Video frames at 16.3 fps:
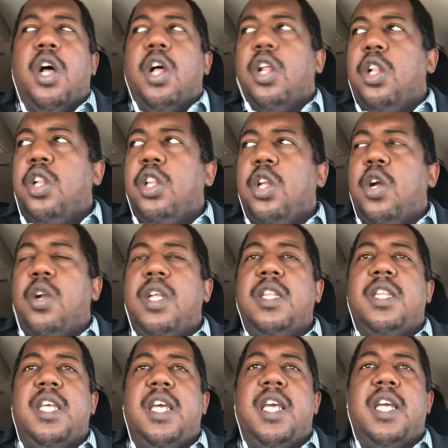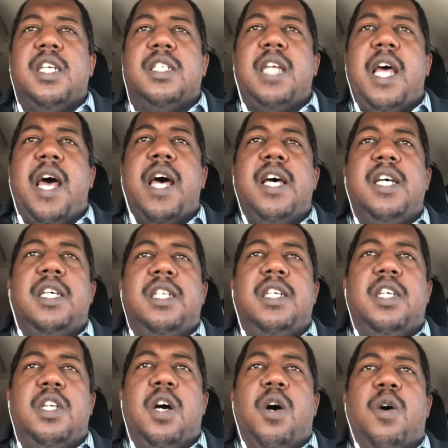learning things that,
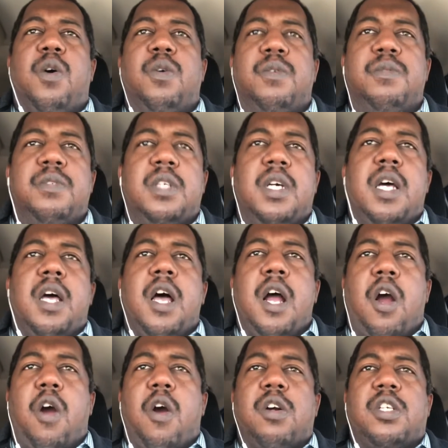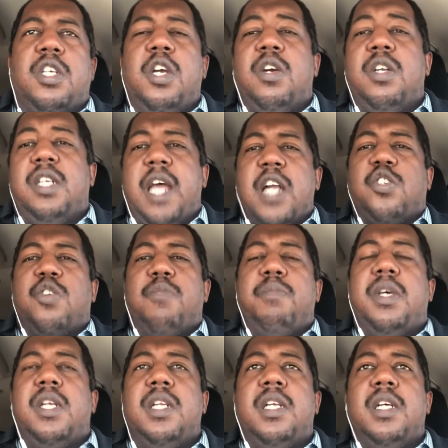are to your
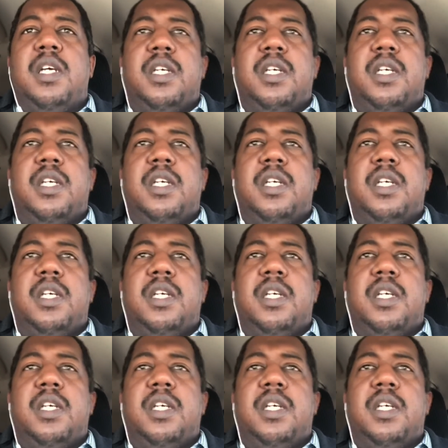detriment.